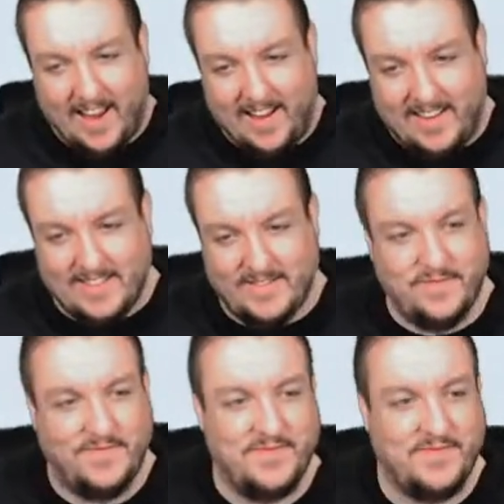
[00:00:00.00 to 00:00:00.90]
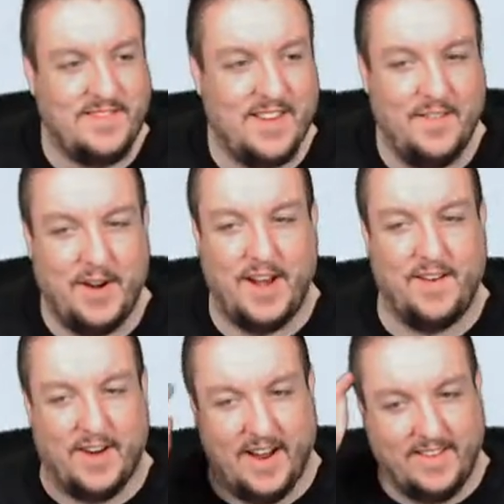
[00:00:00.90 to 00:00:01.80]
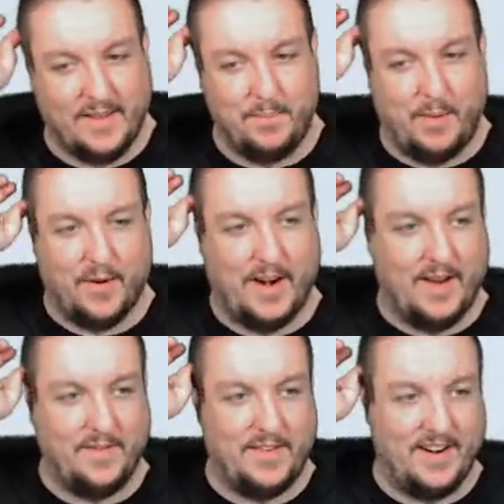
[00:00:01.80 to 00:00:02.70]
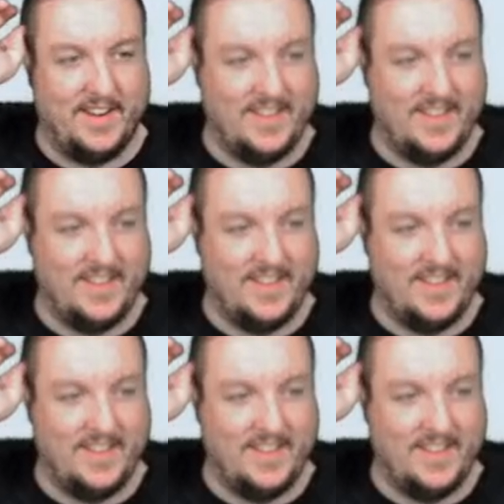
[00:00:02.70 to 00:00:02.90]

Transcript: Random Ryan says poor hamster.